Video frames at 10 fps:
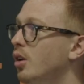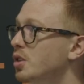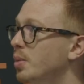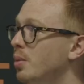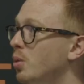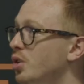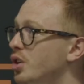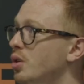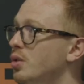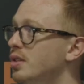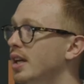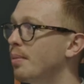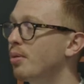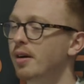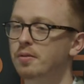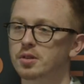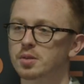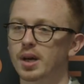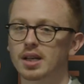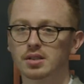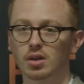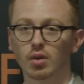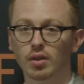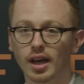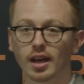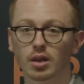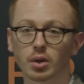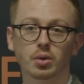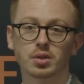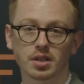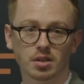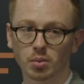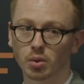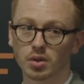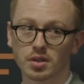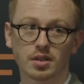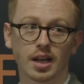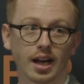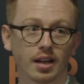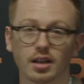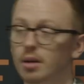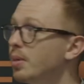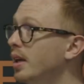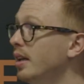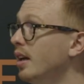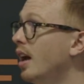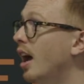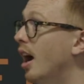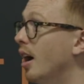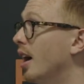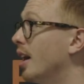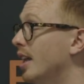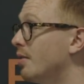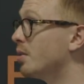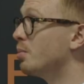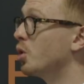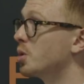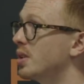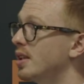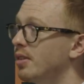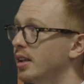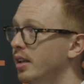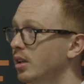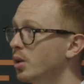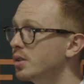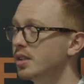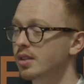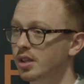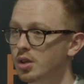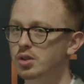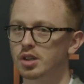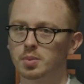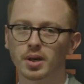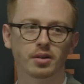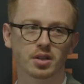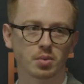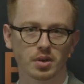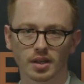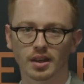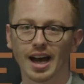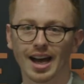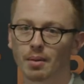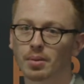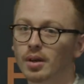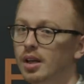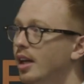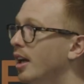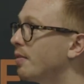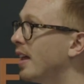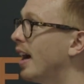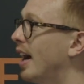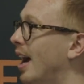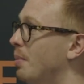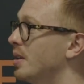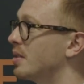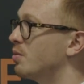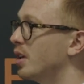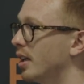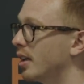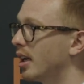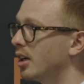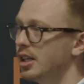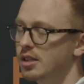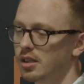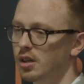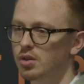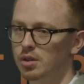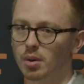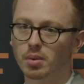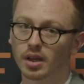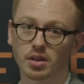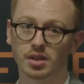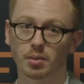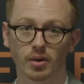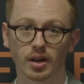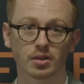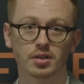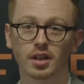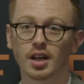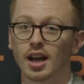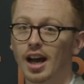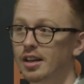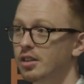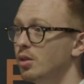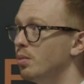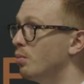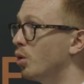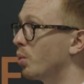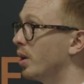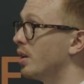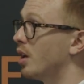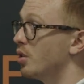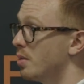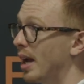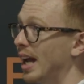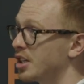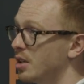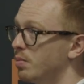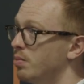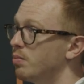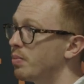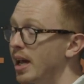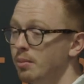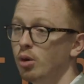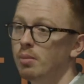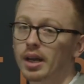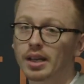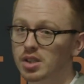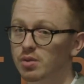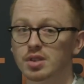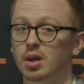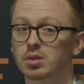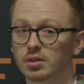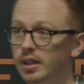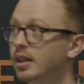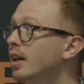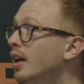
Lots of people will choose their preference based on their loyalty towards that company, uh, and even more specifically, the loyalty to the user experience within that app. If that app is really clunky to use, you probably go somewhere else, and you're more, you know, you may actually pay more money as a result of it.